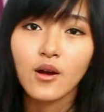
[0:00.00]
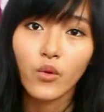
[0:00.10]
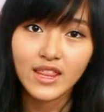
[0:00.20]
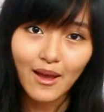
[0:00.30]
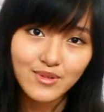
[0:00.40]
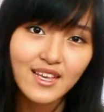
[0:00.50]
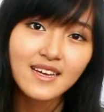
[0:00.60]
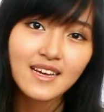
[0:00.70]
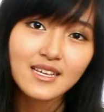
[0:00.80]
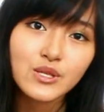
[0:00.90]
So what I'm
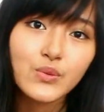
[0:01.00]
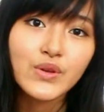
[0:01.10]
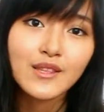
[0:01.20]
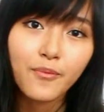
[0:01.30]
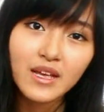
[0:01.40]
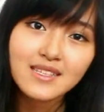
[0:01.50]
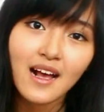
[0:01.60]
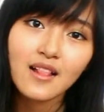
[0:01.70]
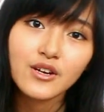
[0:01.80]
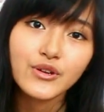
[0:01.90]
saying is, with the base
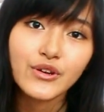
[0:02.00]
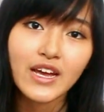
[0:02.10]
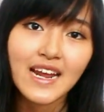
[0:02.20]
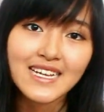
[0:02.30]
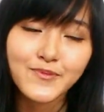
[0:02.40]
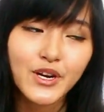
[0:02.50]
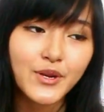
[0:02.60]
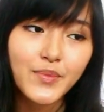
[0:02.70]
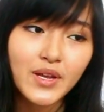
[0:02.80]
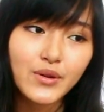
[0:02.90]
color, you can
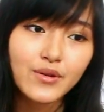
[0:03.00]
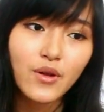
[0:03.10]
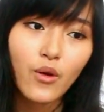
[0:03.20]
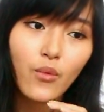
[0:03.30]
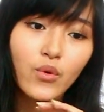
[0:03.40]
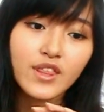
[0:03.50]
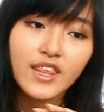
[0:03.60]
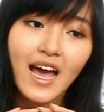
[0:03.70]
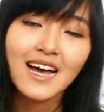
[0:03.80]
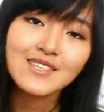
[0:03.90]
experiment with
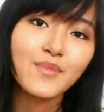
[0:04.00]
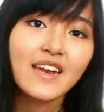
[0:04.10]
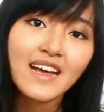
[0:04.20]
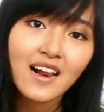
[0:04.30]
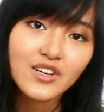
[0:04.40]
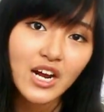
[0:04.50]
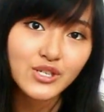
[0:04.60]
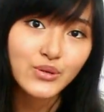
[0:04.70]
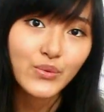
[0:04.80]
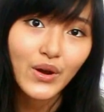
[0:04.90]
as many colors
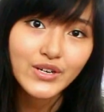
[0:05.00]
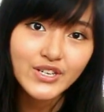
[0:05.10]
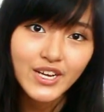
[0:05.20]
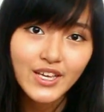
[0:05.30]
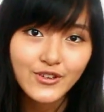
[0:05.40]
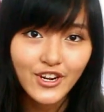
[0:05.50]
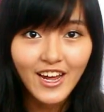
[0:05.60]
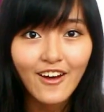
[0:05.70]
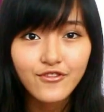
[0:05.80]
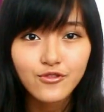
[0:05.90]
as you want. You don't
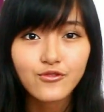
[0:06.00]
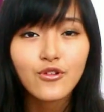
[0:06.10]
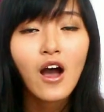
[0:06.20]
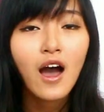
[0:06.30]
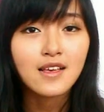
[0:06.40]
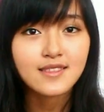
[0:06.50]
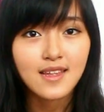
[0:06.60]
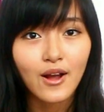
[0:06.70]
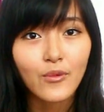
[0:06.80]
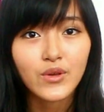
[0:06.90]
have to
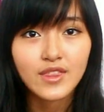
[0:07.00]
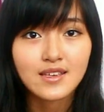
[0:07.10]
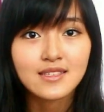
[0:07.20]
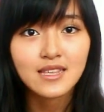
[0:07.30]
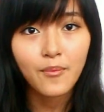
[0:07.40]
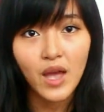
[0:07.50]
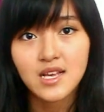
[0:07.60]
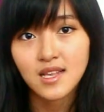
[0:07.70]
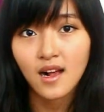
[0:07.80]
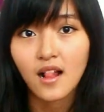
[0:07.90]
stuck with the same
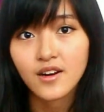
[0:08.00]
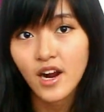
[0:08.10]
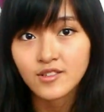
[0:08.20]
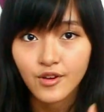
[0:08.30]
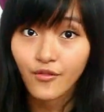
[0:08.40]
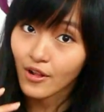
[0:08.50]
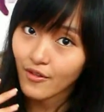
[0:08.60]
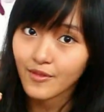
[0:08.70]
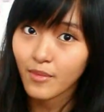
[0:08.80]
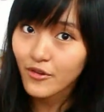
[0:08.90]
exact color as your
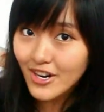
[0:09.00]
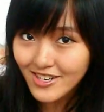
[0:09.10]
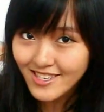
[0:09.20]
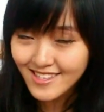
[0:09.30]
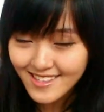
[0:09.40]
velvet powders.